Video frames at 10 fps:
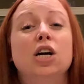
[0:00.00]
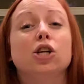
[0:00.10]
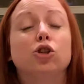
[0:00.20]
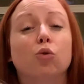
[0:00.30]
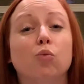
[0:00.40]

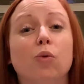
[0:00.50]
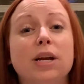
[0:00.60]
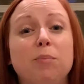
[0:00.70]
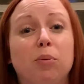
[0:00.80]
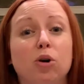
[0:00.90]
to
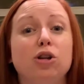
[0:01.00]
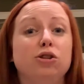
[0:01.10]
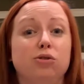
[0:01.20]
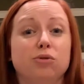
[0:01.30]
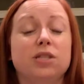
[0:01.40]

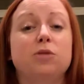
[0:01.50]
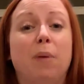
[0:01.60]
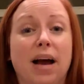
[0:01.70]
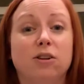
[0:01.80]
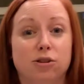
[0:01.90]
reproduce
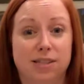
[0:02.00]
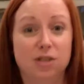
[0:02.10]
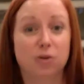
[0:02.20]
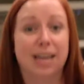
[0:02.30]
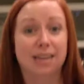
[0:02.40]
spider
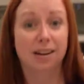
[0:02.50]
silk in a